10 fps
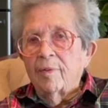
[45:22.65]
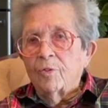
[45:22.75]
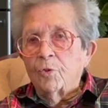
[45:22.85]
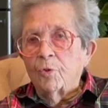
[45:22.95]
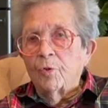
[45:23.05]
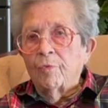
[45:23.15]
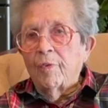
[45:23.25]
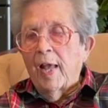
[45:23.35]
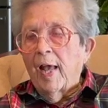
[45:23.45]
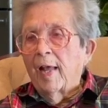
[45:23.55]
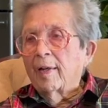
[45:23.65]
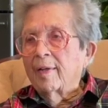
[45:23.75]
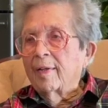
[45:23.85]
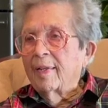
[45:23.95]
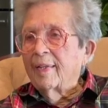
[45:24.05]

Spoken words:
chew the fat,